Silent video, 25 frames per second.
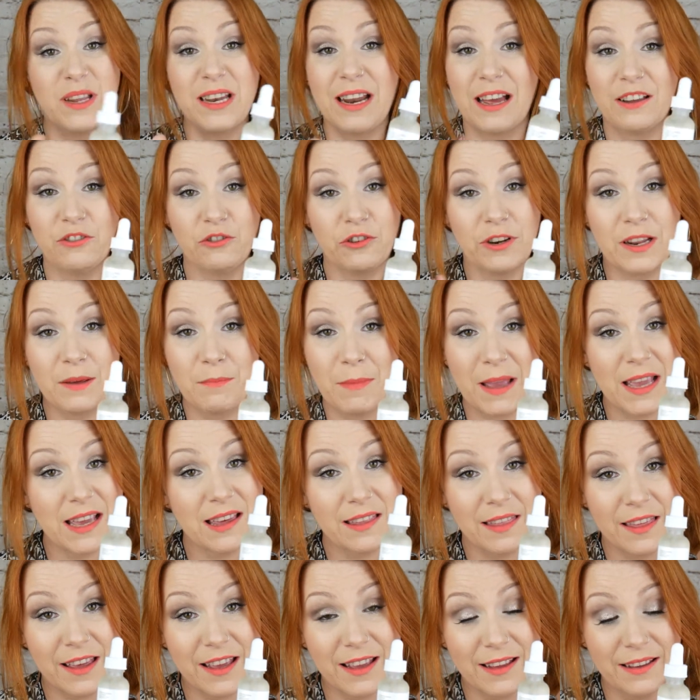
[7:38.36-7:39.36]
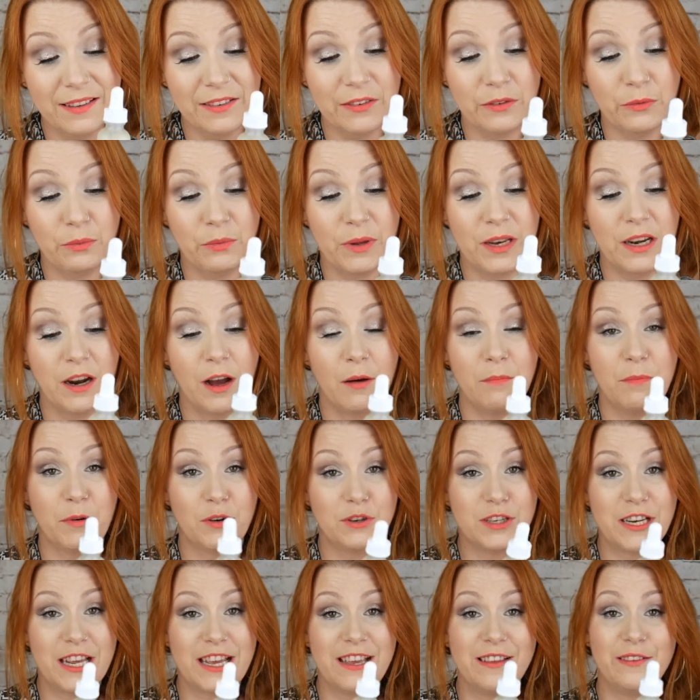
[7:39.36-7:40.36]
naturally make this in our
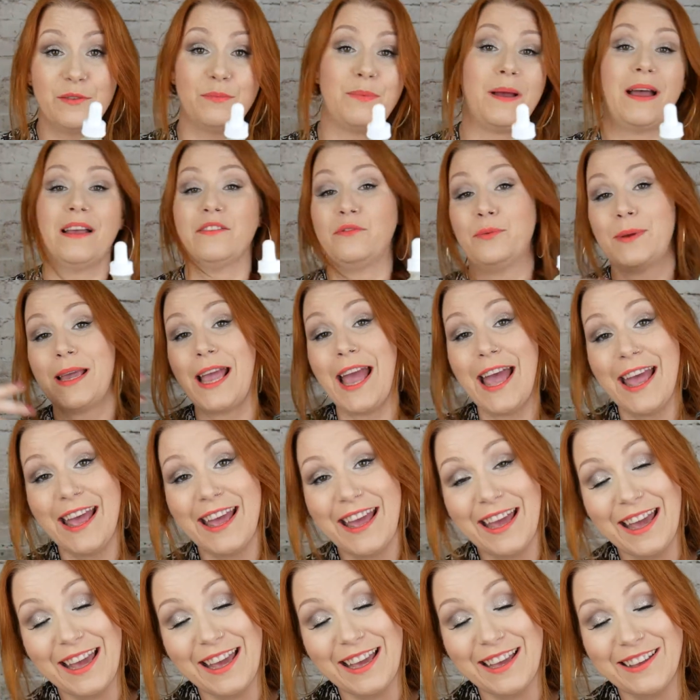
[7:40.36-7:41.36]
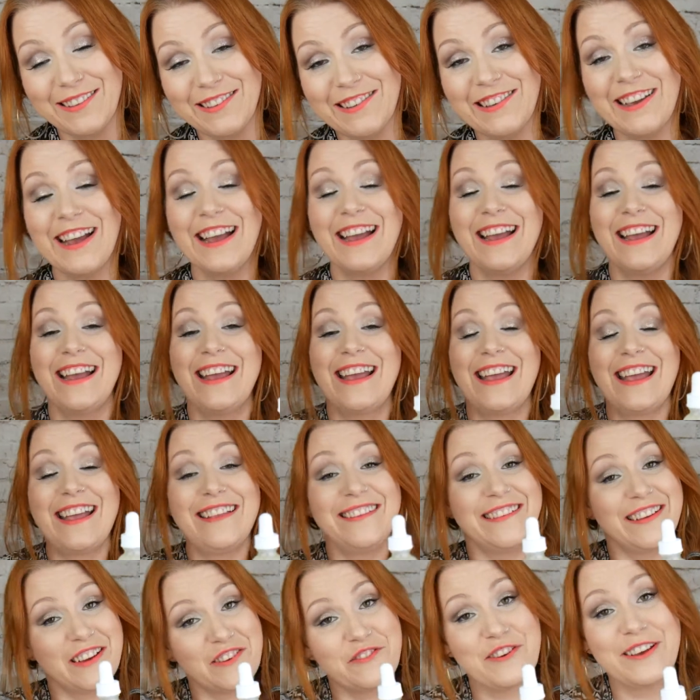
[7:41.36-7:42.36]
bodies, but as we age,
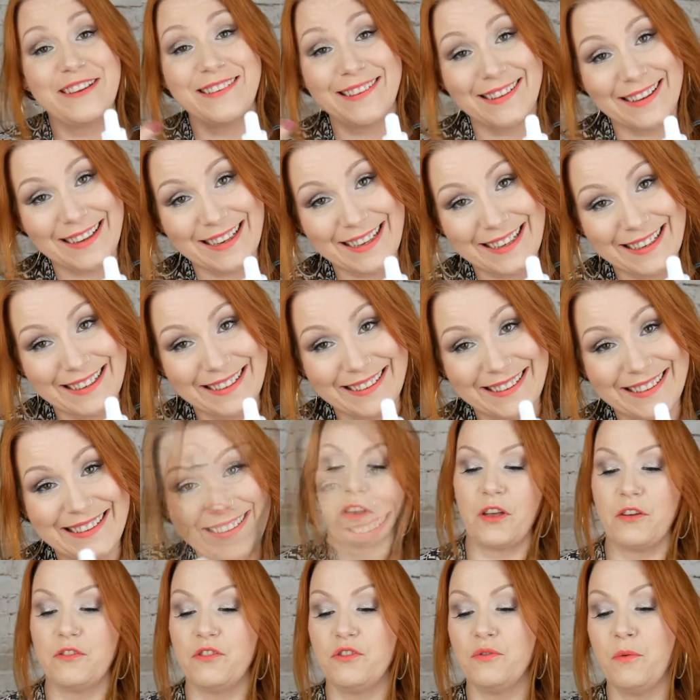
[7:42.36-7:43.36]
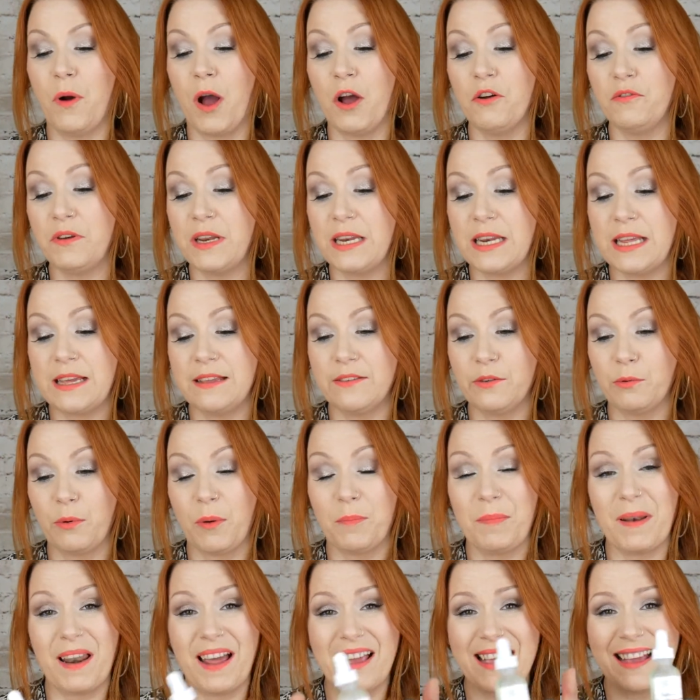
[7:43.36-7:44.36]
it decreases. So you only need to
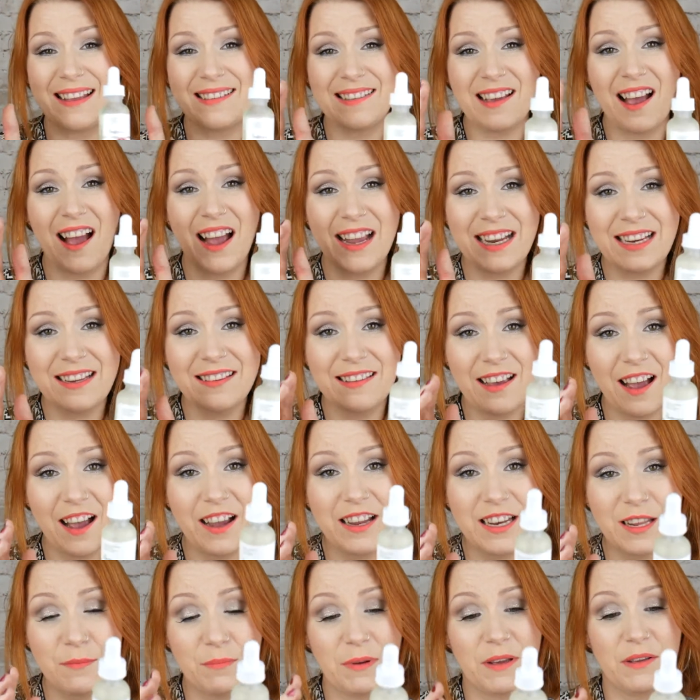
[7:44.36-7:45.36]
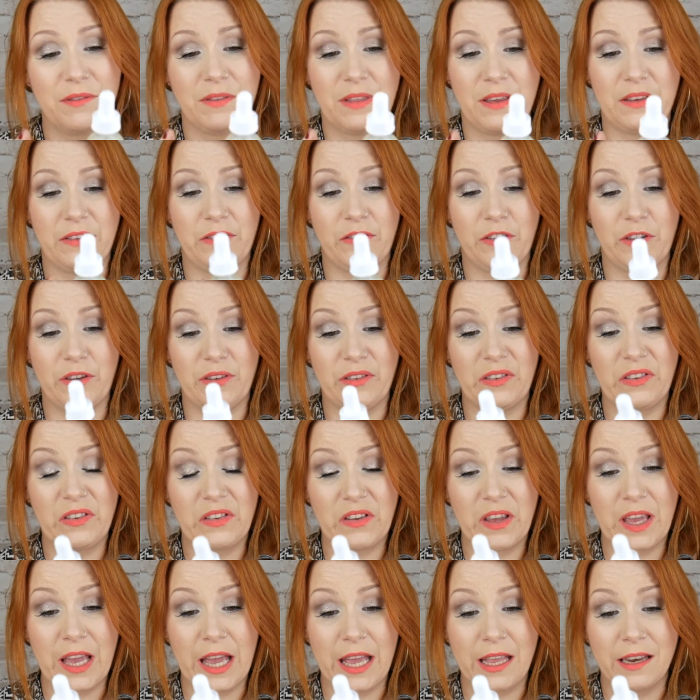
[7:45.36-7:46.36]
apply a tiny, tiny bit of this to your
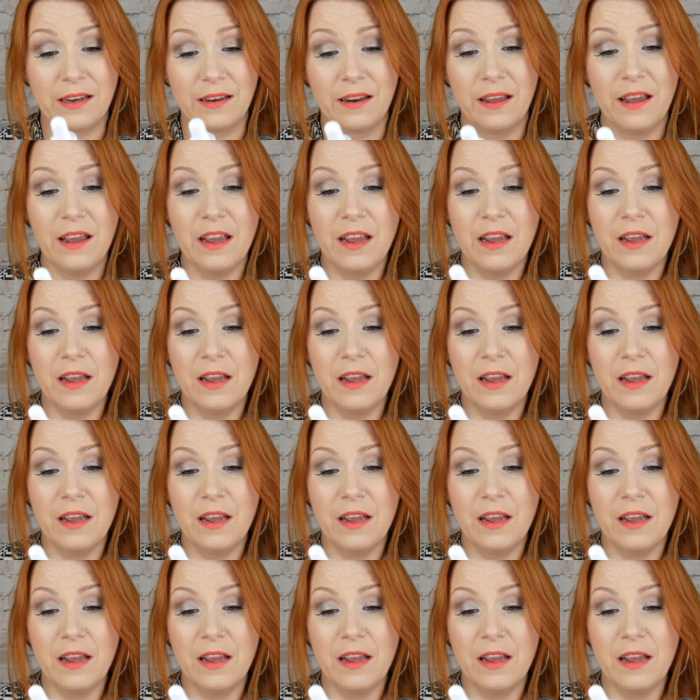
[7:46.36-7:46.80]
skin,